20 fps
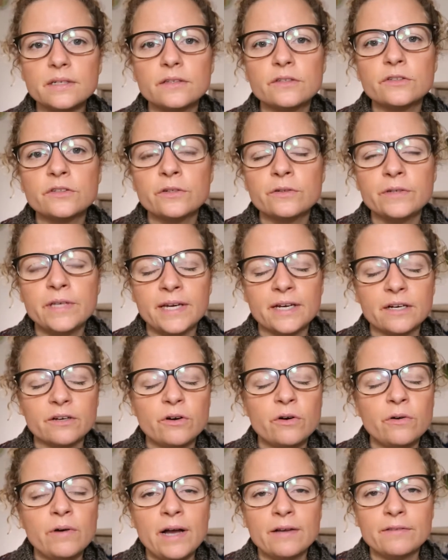So yeah,
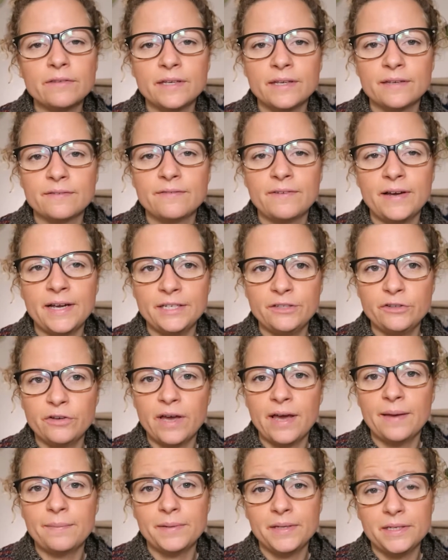go out there and find
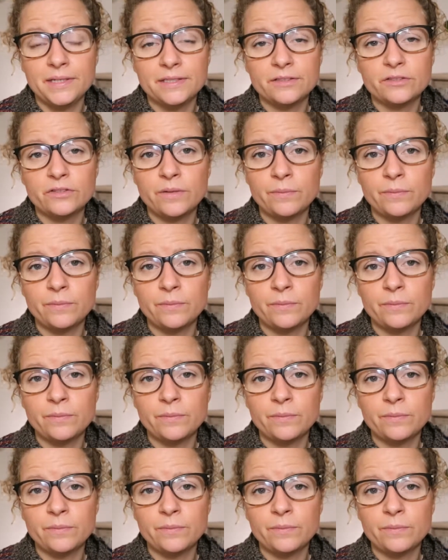your happiness